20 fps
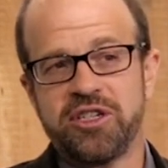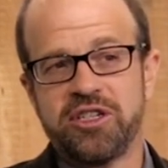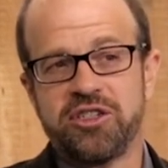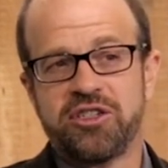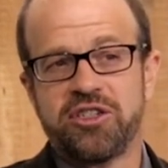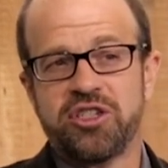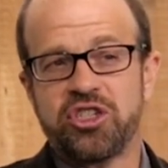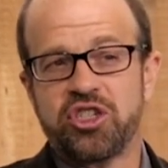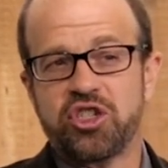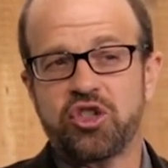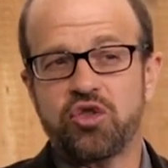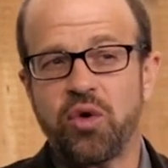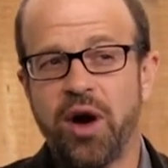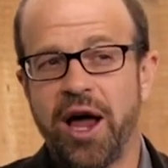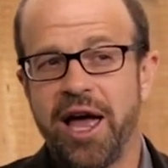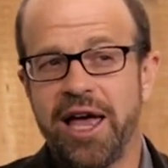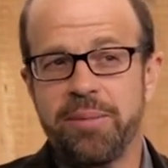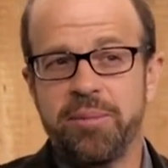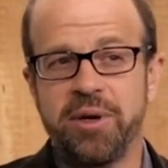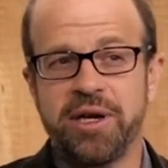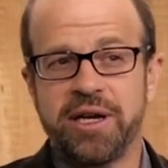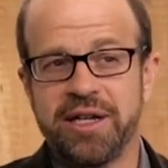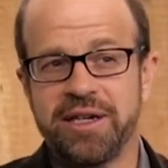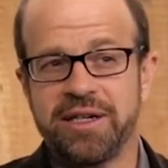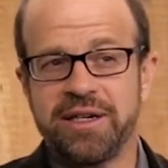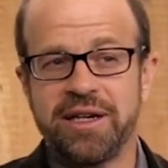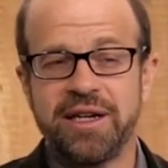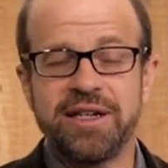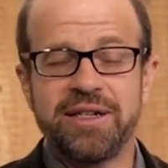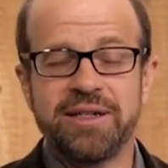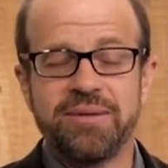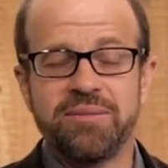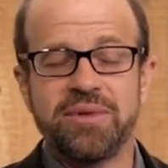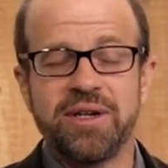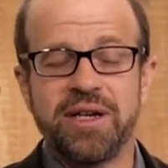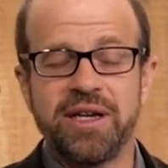is describing in, in,